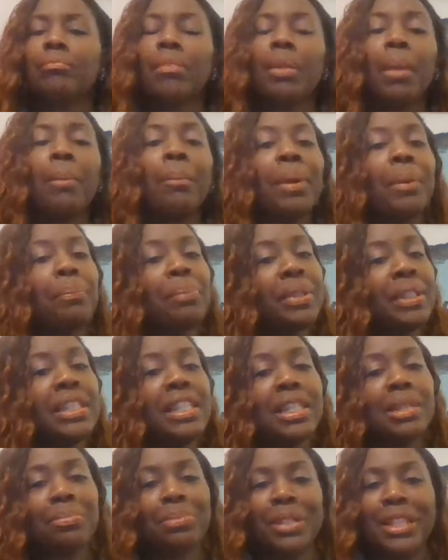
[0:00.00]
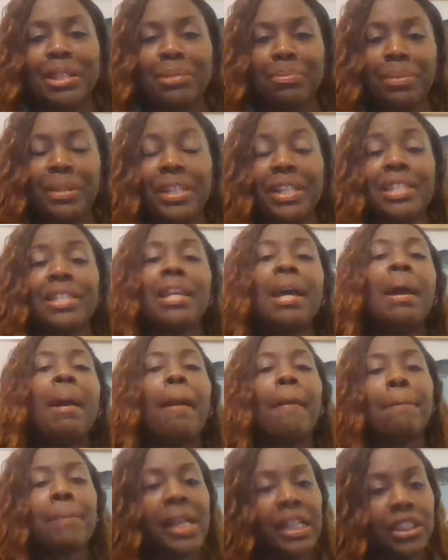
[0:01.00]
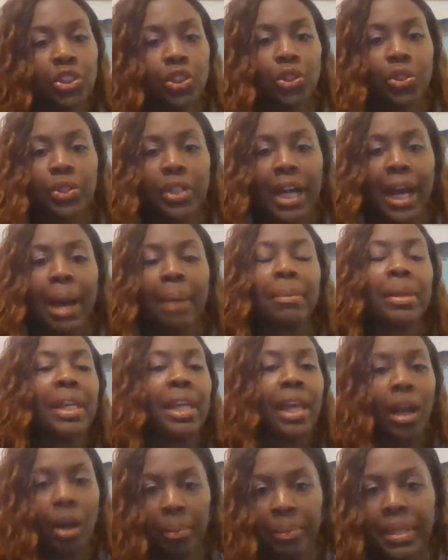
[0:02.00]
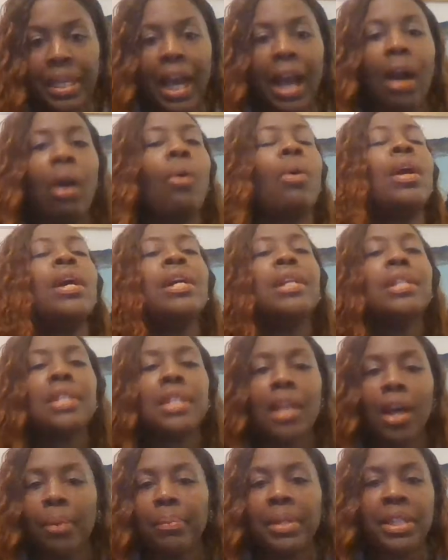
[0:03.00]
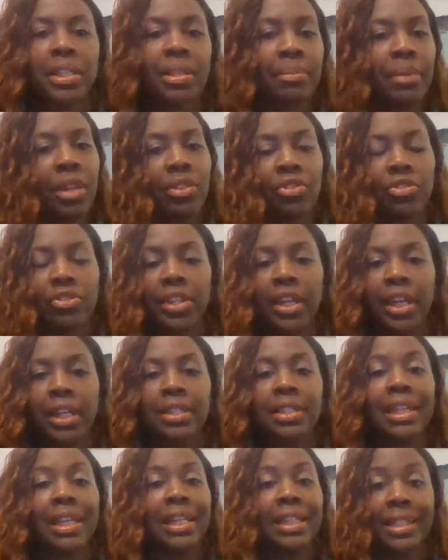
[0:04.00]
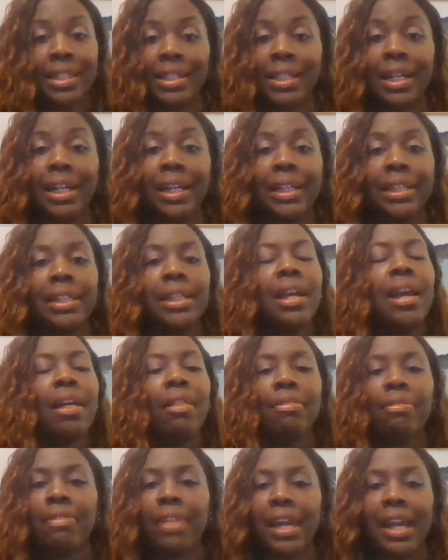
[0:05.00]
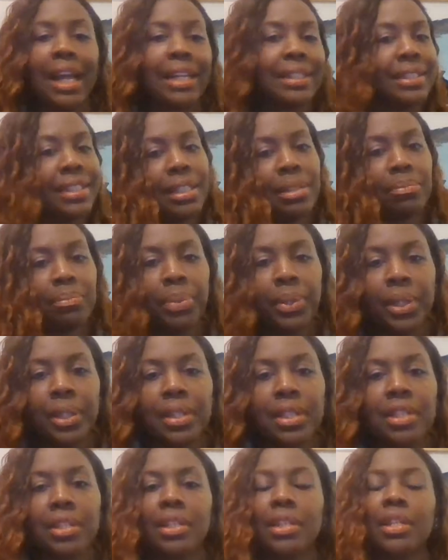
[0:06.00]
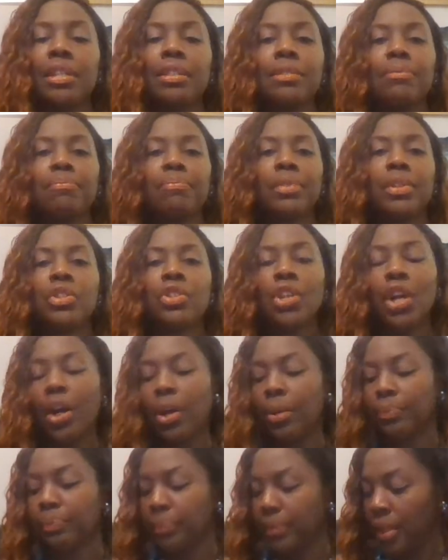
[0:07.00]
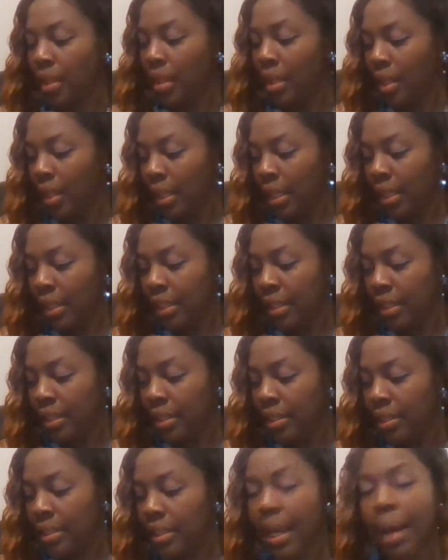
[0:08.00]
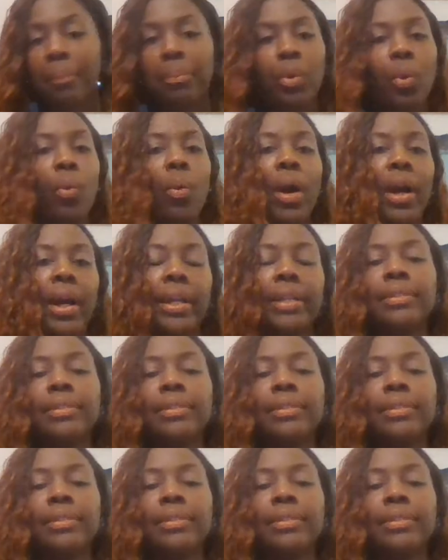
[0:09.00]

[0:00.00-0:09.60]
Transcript: but please, please, please make sure you comment, help me out, tell me some other things that he's done that I didn't put in this list. So, number one,